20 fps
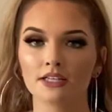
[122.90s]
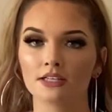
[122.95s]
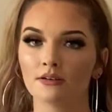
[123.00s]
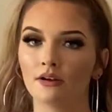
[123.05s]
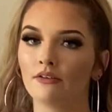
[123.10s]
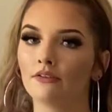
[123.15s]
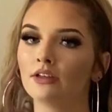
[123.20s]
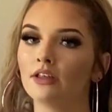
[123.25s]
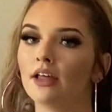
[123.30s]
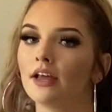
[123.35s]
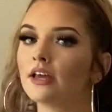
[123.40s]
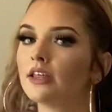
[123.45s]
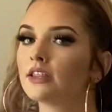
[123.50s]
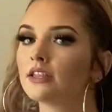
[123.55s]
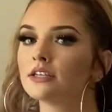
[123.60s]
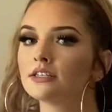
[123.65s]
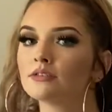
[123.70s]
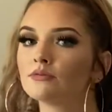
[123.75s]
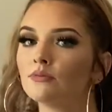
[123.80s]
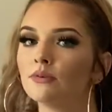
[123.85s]
so I really like
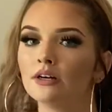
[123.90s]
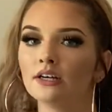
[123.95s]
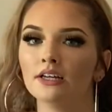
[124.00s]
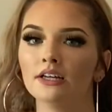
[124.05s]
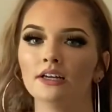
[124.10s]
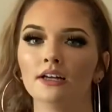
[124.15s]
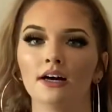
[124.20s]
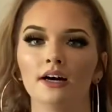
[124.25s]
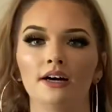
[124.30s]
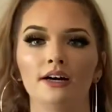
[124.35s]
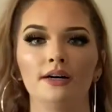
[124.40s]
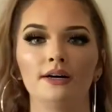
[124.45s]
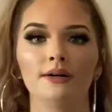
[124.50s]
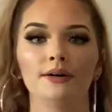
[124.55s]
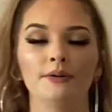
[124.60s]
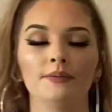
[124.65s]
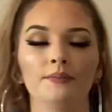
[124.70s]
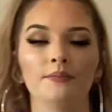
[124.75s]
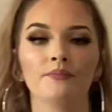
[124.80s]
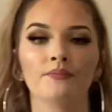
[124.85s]
this one.
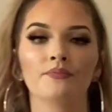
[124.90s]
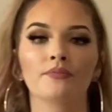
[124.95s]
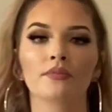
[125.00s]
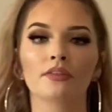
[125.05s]
Um,